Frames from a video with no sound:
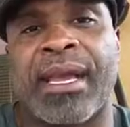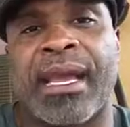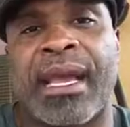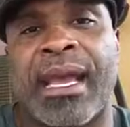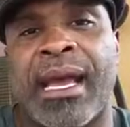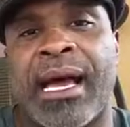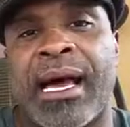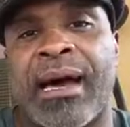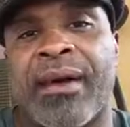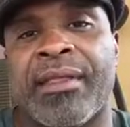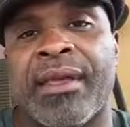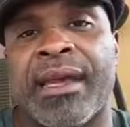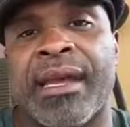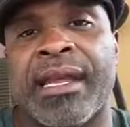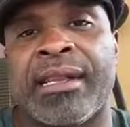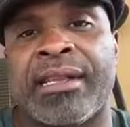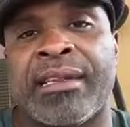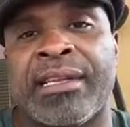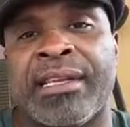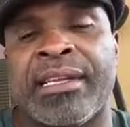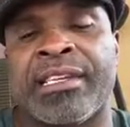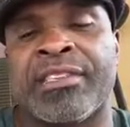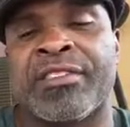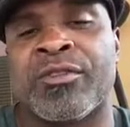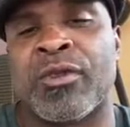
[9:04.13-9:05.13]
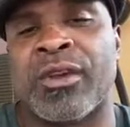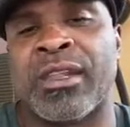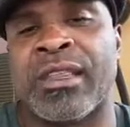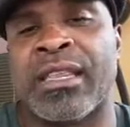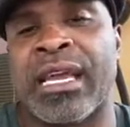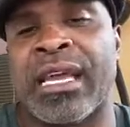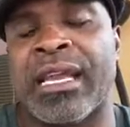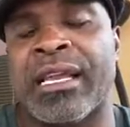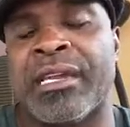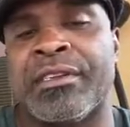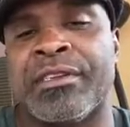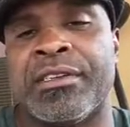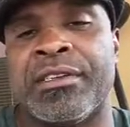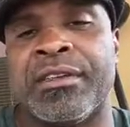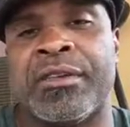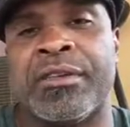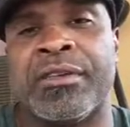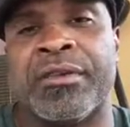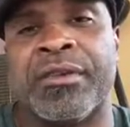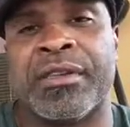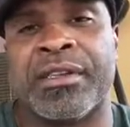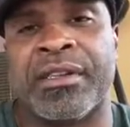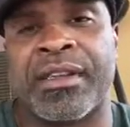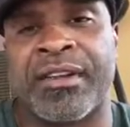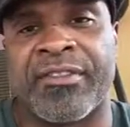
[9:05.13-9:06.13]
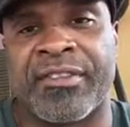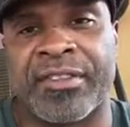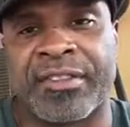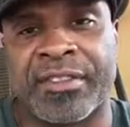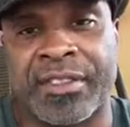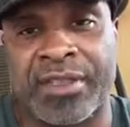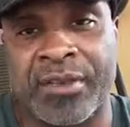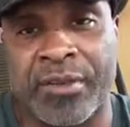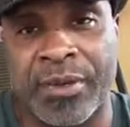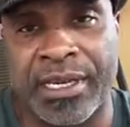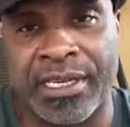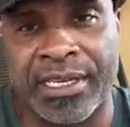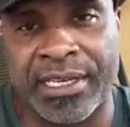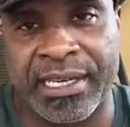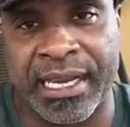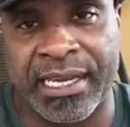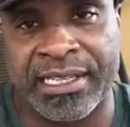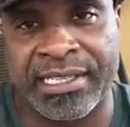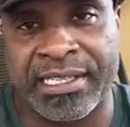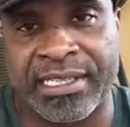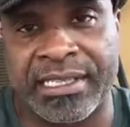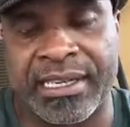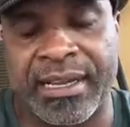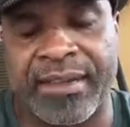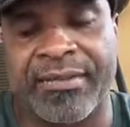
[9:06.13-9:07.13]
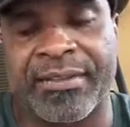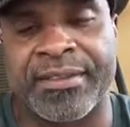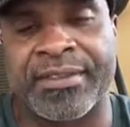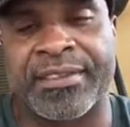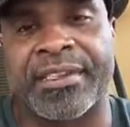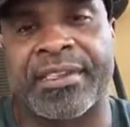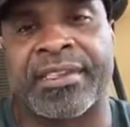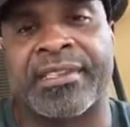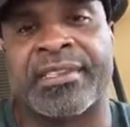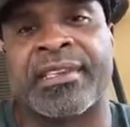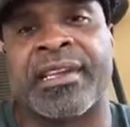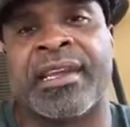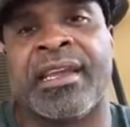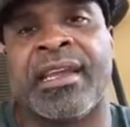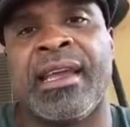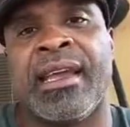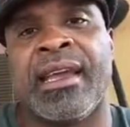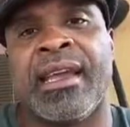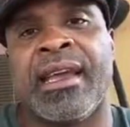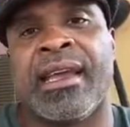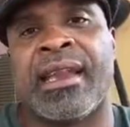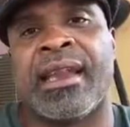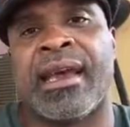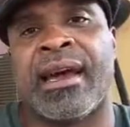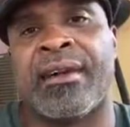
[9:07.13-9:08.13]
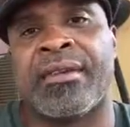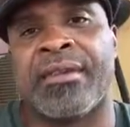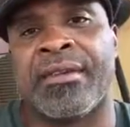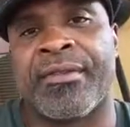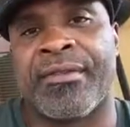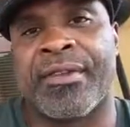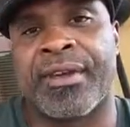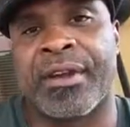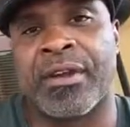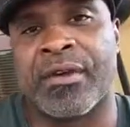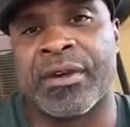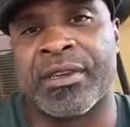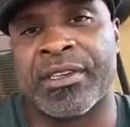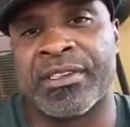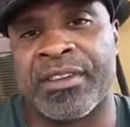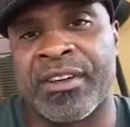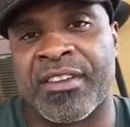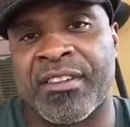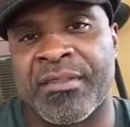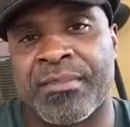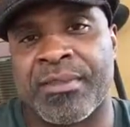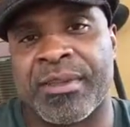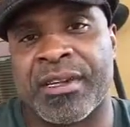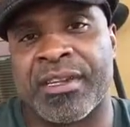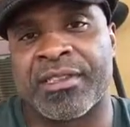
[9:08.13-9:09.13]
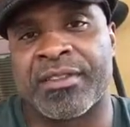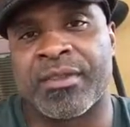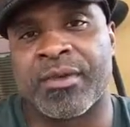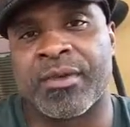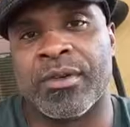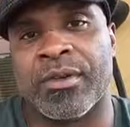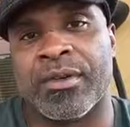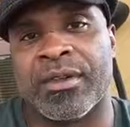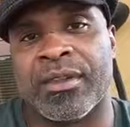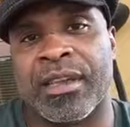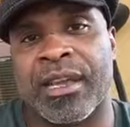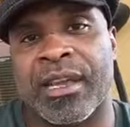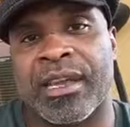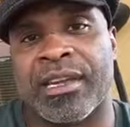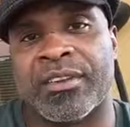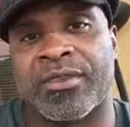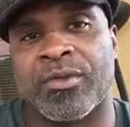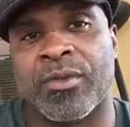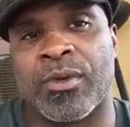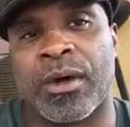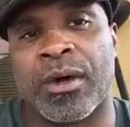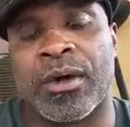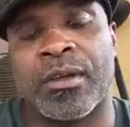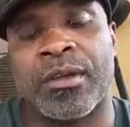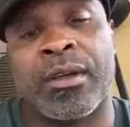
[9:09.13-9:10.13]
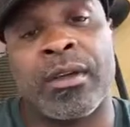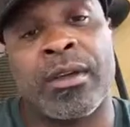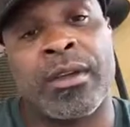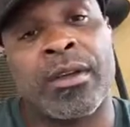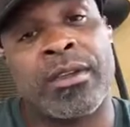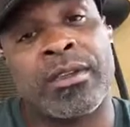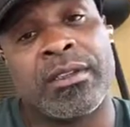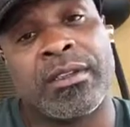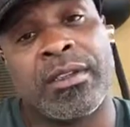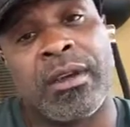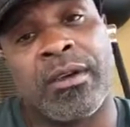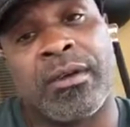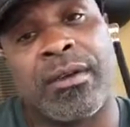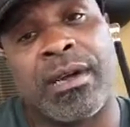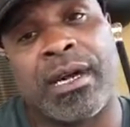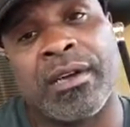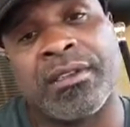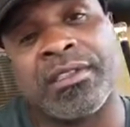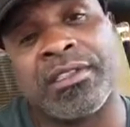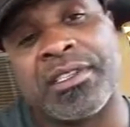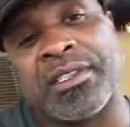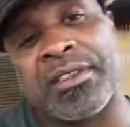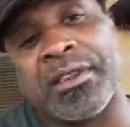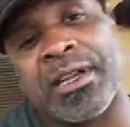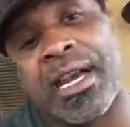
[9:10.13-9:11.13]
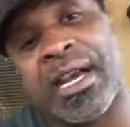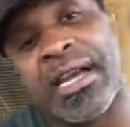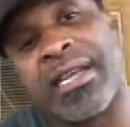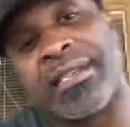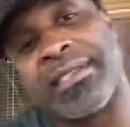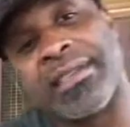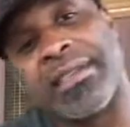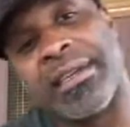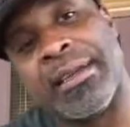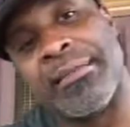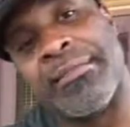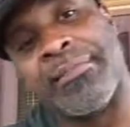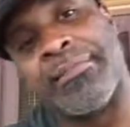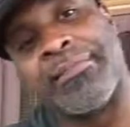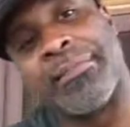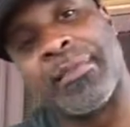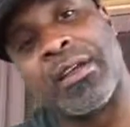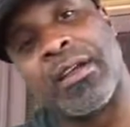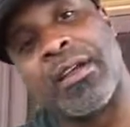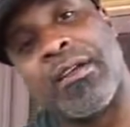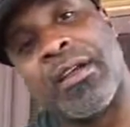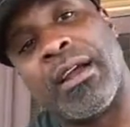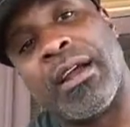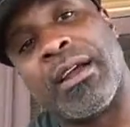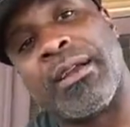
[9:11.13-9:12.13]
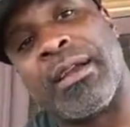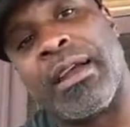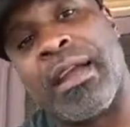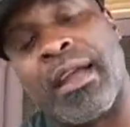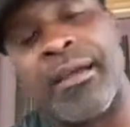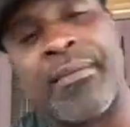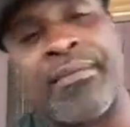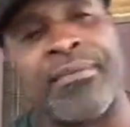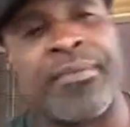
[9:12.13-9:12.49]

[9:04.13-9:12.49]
and how that is related to the difference between debts and deficits, and how the Federal Reserve plays a role in that as well. So I'll see you guys then. All right.